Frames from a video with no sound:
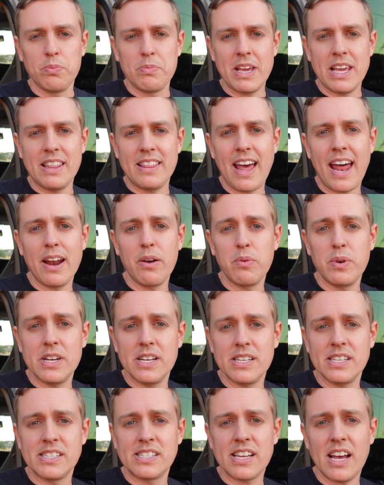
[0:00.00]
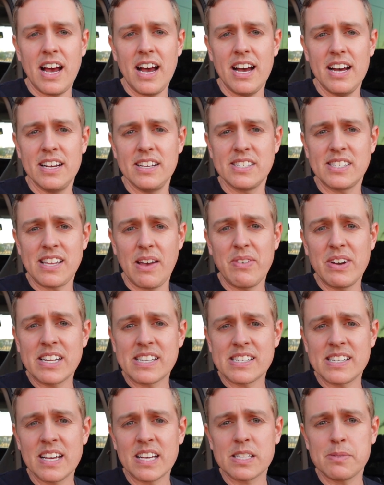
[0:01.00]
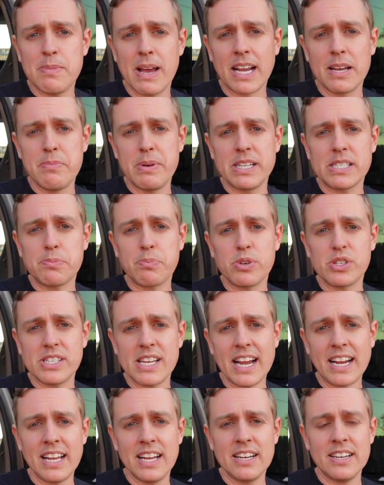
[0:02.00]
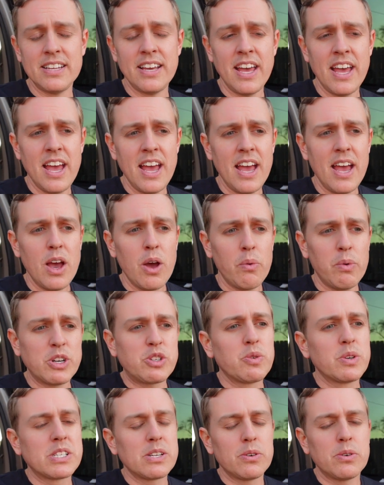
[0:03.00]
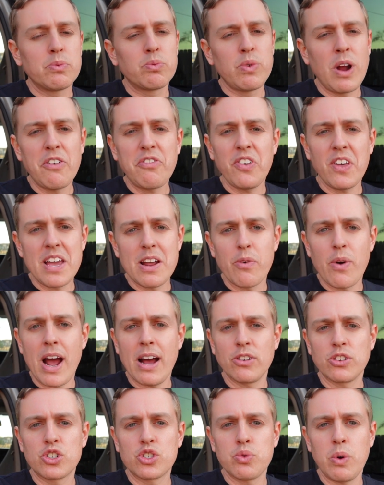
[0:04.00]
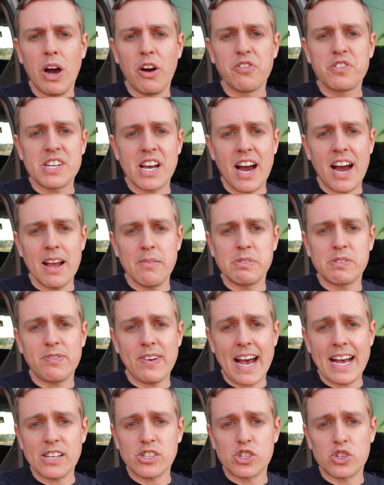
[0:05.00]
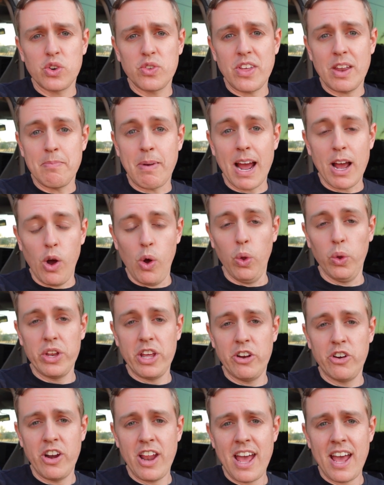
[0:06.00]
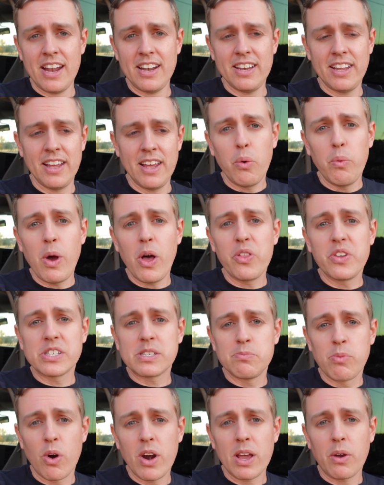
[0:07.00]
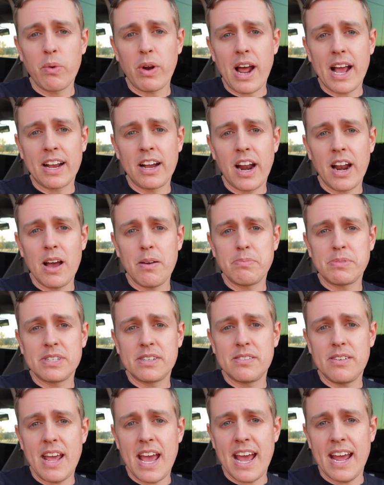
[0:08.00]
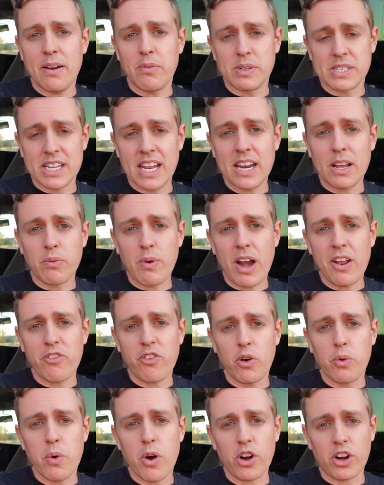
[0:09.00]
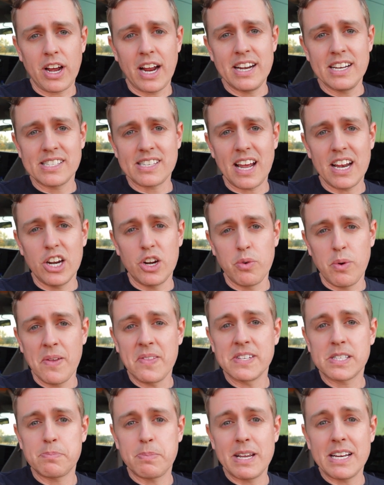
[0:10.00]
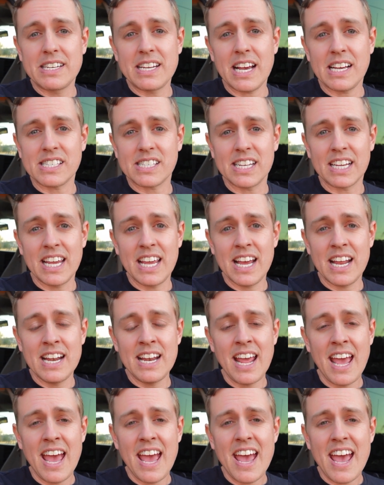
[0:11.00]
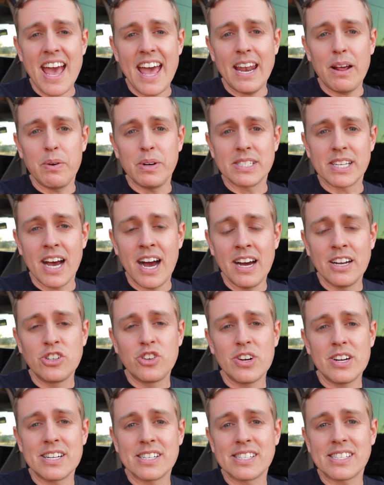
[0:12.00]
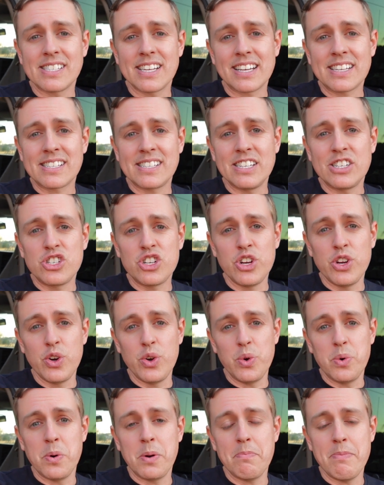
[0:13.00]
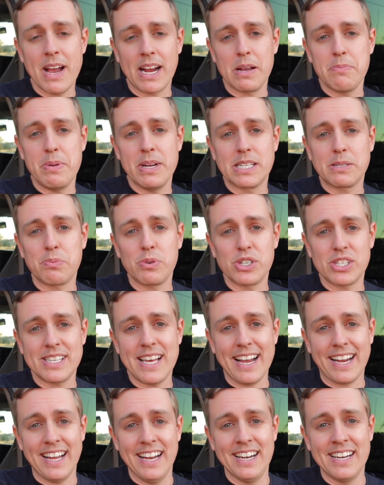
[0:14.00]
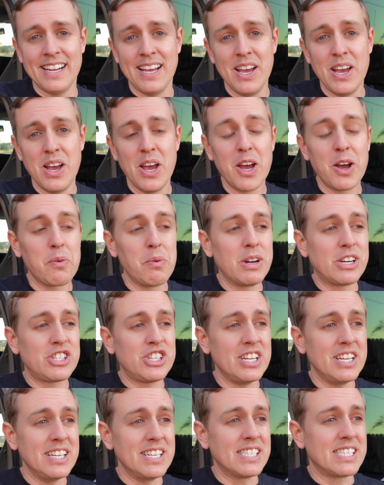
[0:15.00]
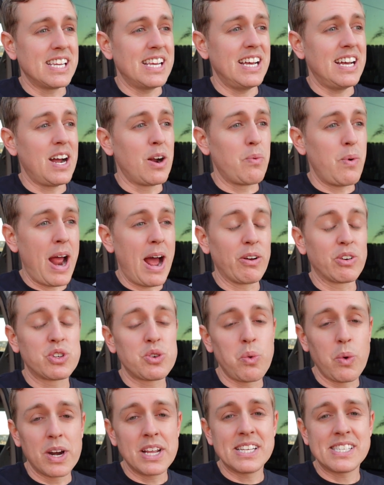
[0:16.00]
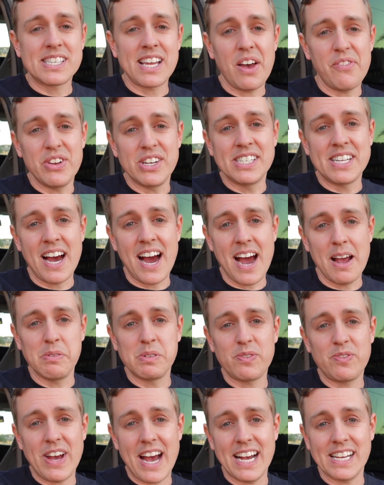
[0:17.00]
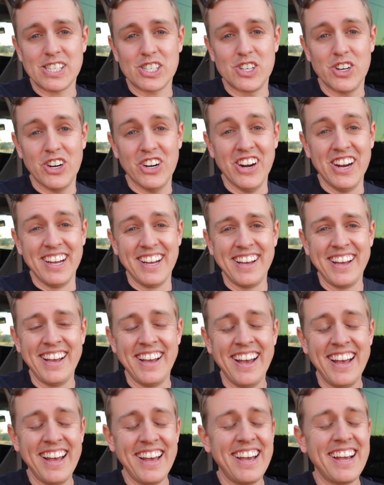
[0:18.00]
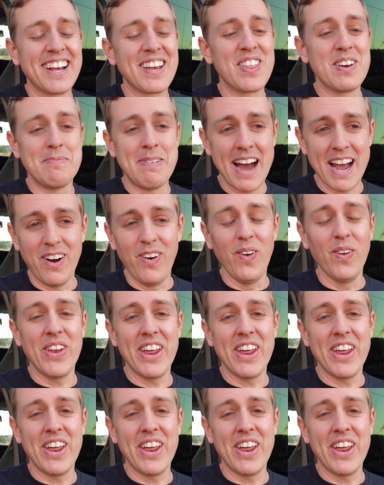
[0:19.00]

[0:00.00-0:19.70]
me that it was 76 megabits per second, which was roughly around 12 times faster than my old internet. Well, this morning when I got up and was getting ready for work, I decided to run the speed test again, and it was 162 megabits per second, which is around 27 times faster than my old